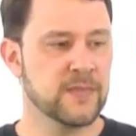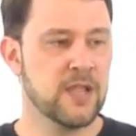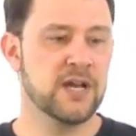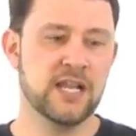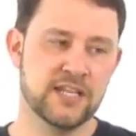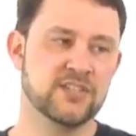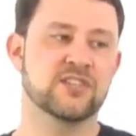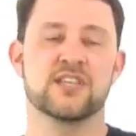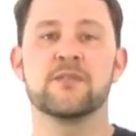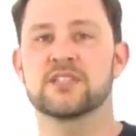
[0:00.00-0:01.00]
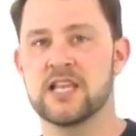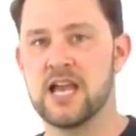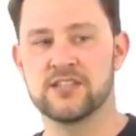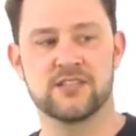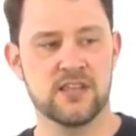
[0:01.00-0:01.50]
But it's the same
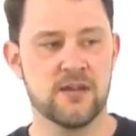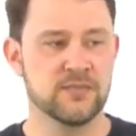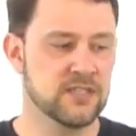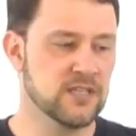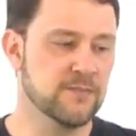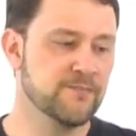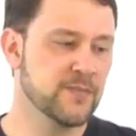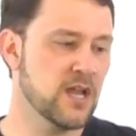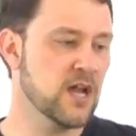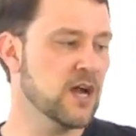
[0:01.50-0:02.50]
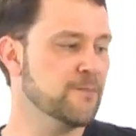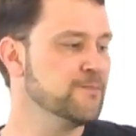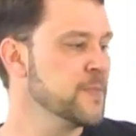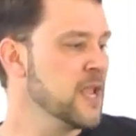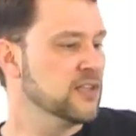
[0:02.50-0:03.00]
size as the MT.
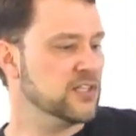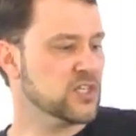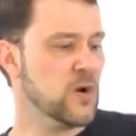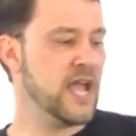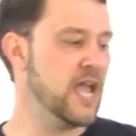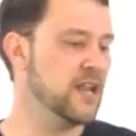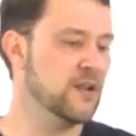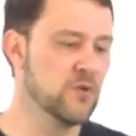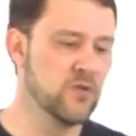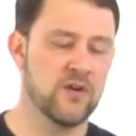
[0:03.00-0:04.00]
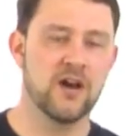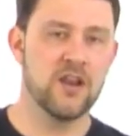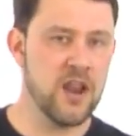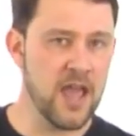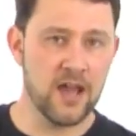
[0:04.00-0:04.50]
Let's go ahead and move
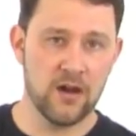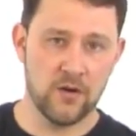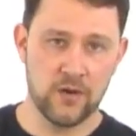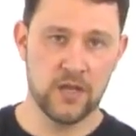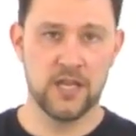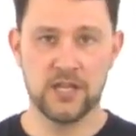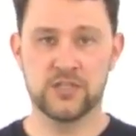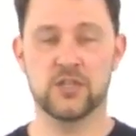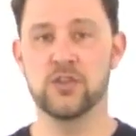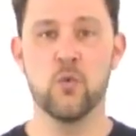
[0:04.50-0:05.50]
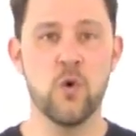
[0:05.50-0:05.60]
on now to the